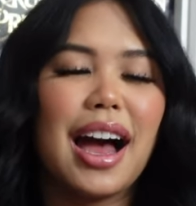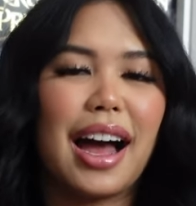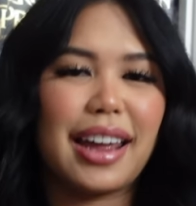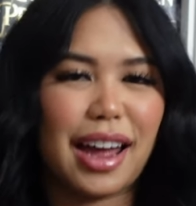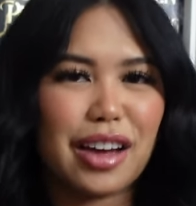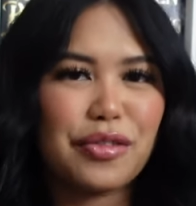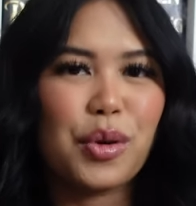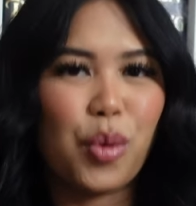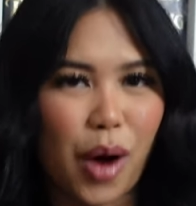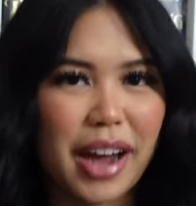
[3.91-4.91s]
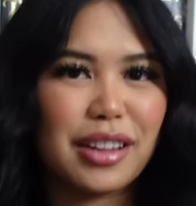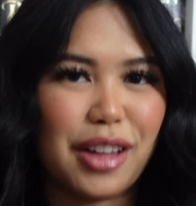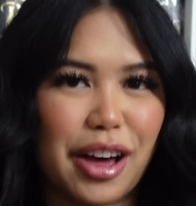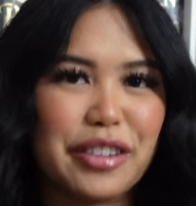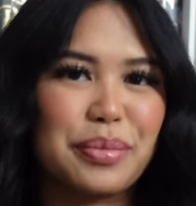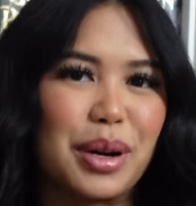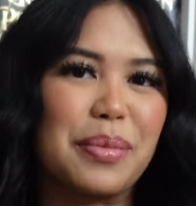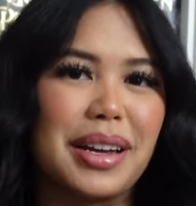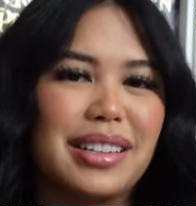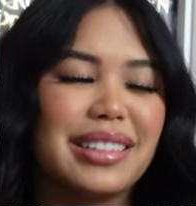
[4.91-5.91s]
I have quite a lot of book
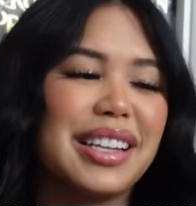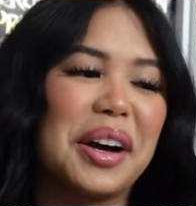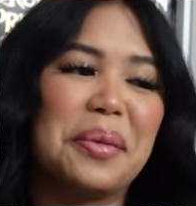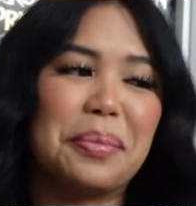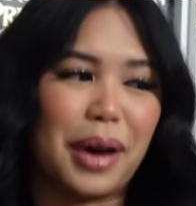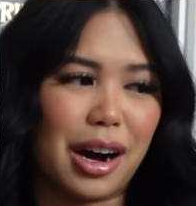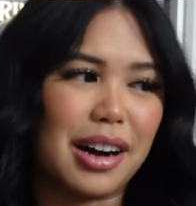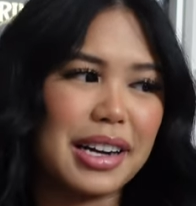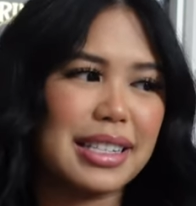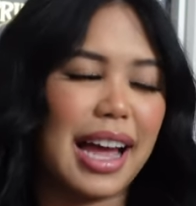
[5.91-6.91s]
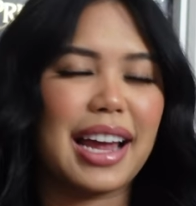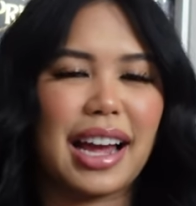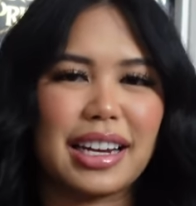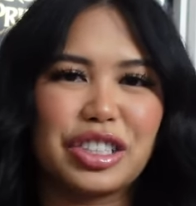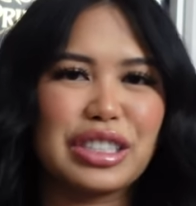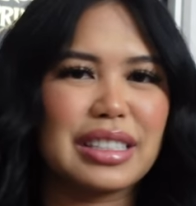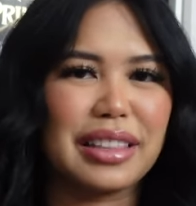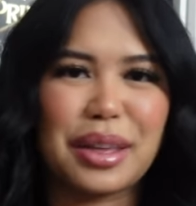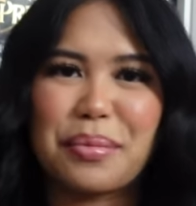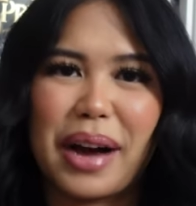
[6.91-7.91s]
mail to unbox. I kind of just let
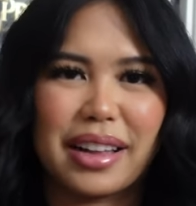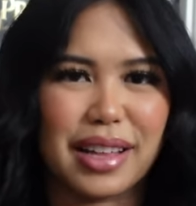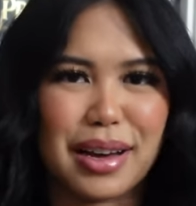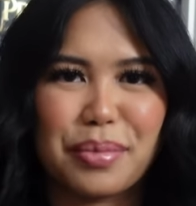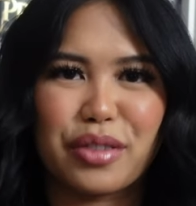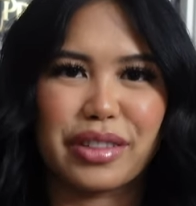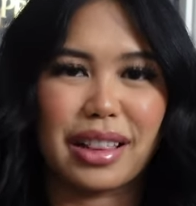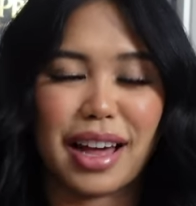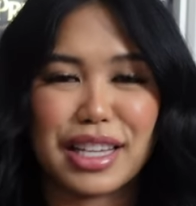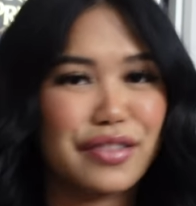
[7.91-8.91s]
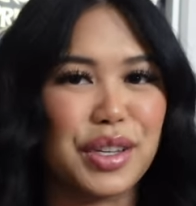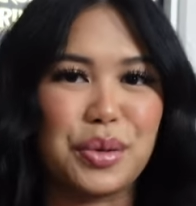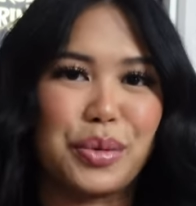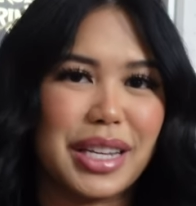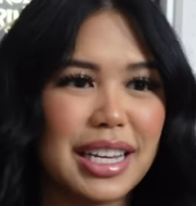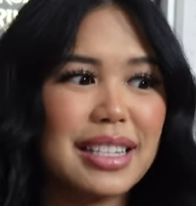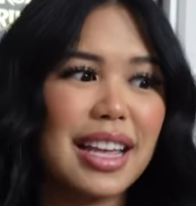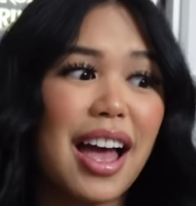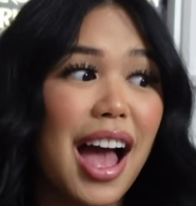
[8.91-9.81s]
them pile up over the last few weeks.